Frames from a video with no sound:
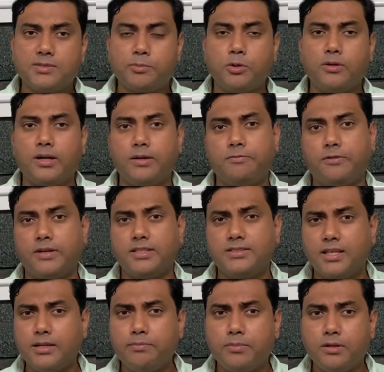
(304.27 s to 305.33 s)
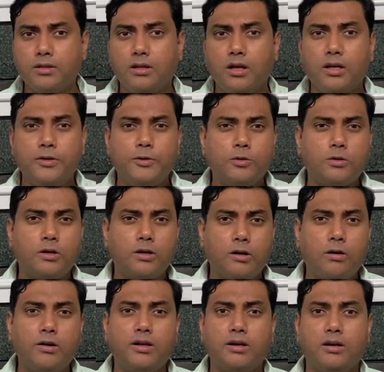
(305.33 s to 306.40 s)
program, for example, you
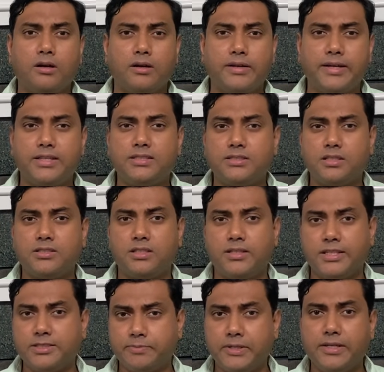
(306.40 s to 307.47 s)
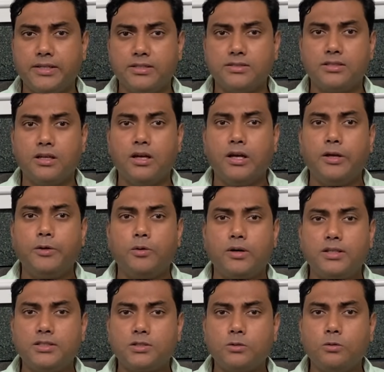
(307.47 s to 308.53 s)
cannot get such an experience. You are
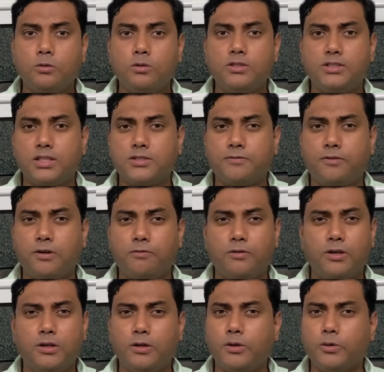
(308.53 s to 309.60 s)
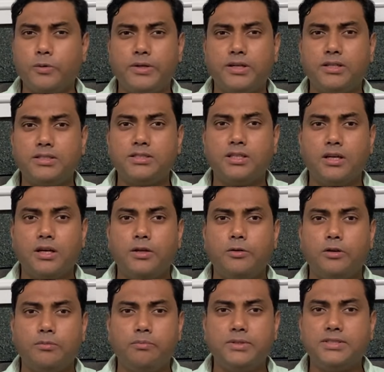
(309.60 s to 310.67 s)
in school just for one to two years, you
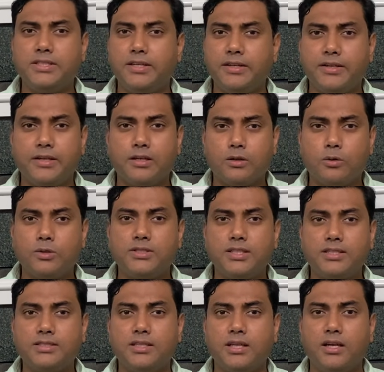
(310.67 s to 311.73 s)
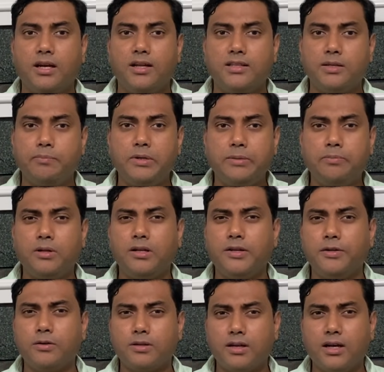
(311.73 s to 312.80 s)
are busy taking courses, and the people in
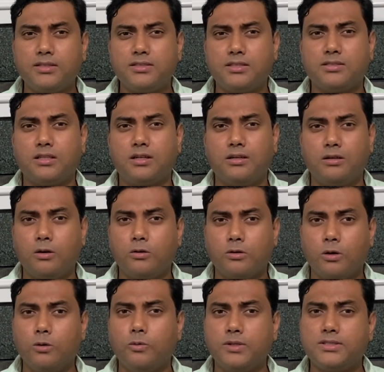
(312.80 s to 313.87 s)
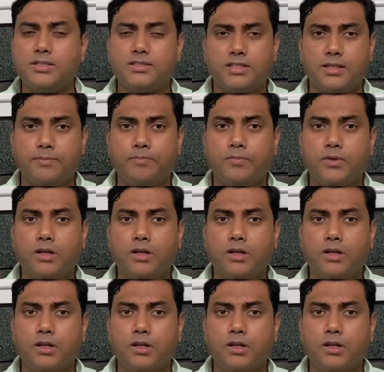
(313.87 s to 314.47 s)
your classes are not always the same.